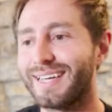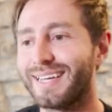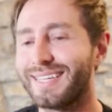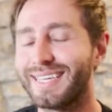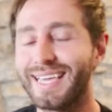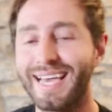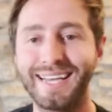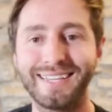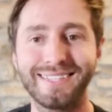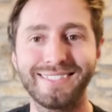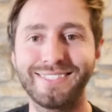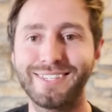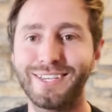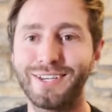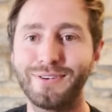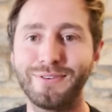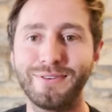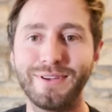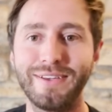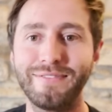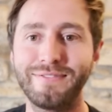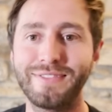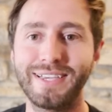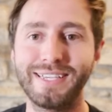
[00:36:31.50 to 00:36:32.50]
Yeah, so
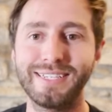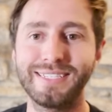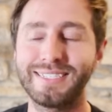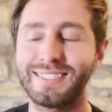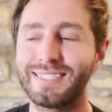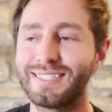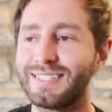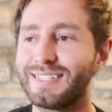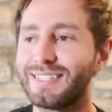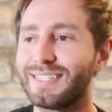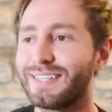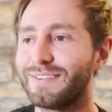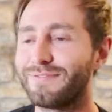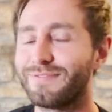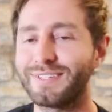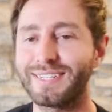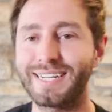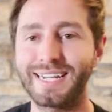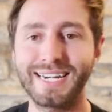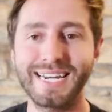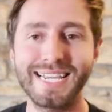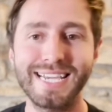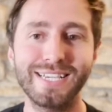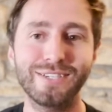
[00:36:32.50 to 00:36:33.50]
if there's different
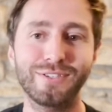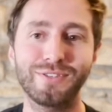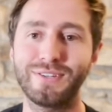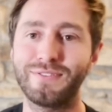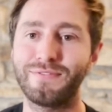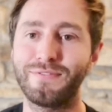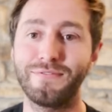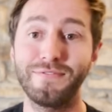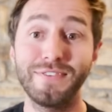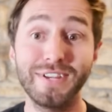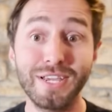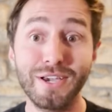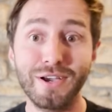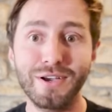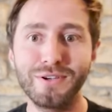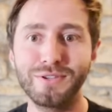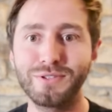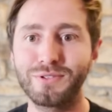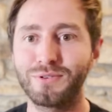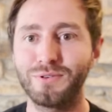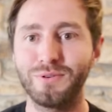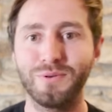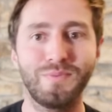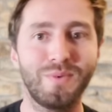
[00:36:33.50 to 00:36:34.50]
techniques or different
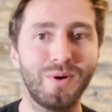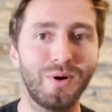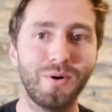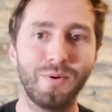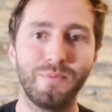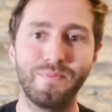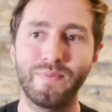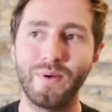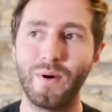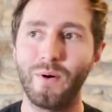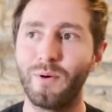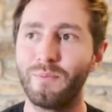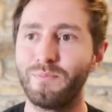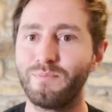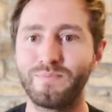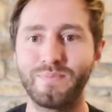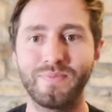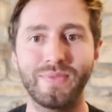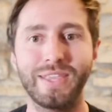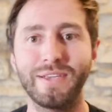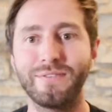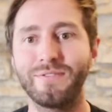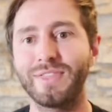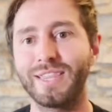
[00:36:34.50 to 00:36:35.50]
videos or
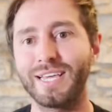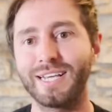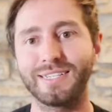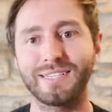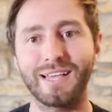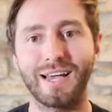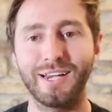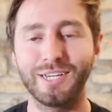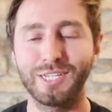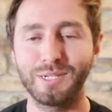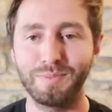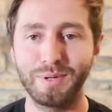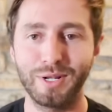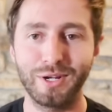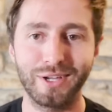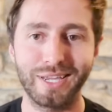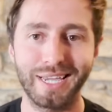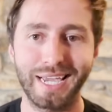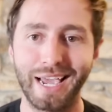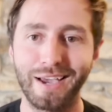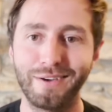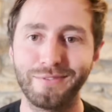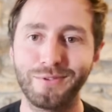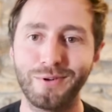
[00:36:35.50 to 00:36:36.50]
different things that I should be
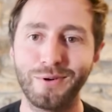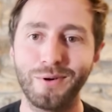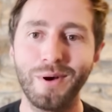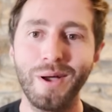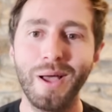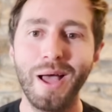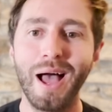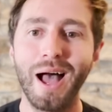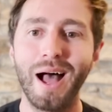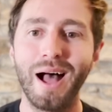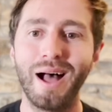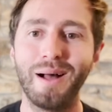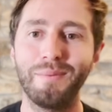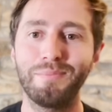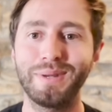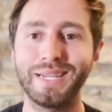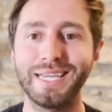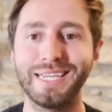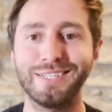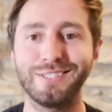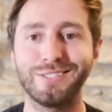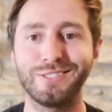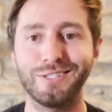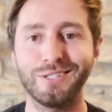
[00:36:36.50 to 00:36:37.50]
looking out for,
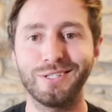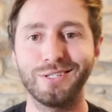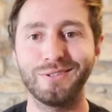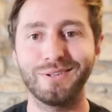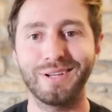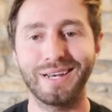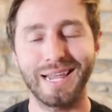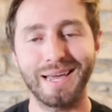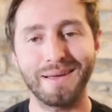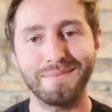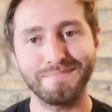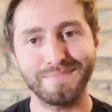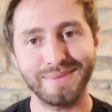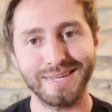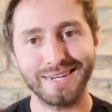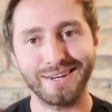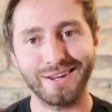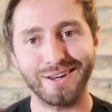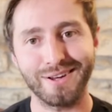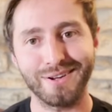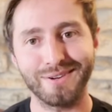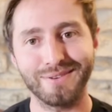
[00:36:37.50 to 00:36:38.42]
please do let me know.